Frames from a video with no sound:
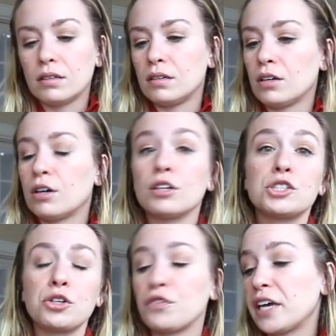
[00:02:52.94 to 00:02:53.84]
Her
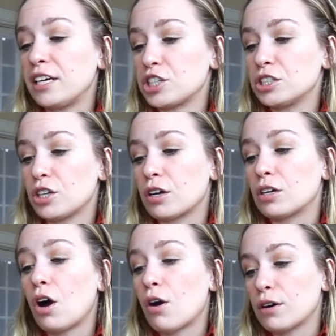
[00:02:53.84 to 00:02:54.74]
certifications
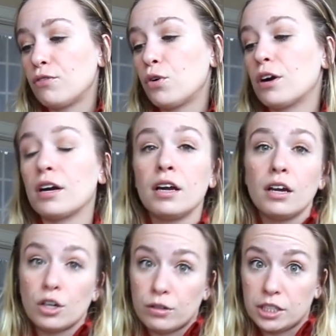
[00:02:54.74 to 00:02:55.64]
are carnivore
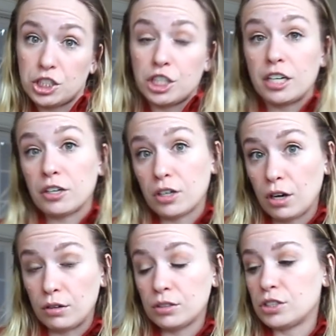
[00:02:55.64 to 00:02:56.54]
Christian
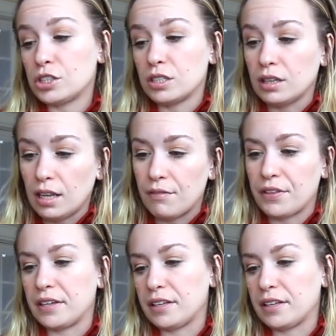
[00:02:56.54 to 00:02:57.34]
coach. Love the